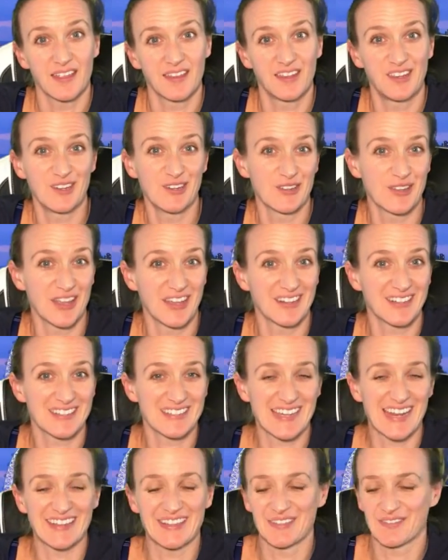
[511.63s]
they
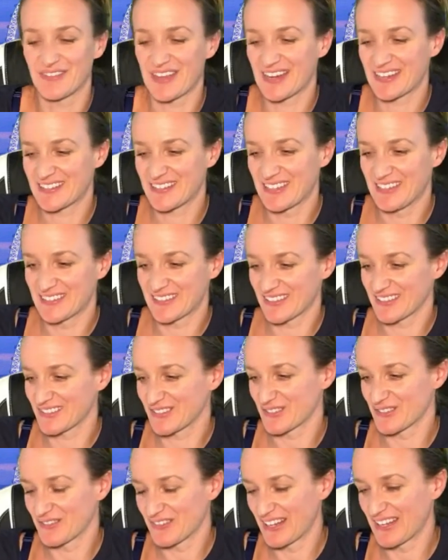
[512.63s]
understand that vaccines are
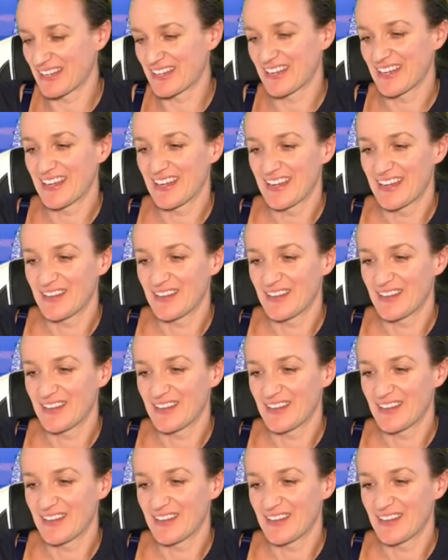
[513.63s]
sort of like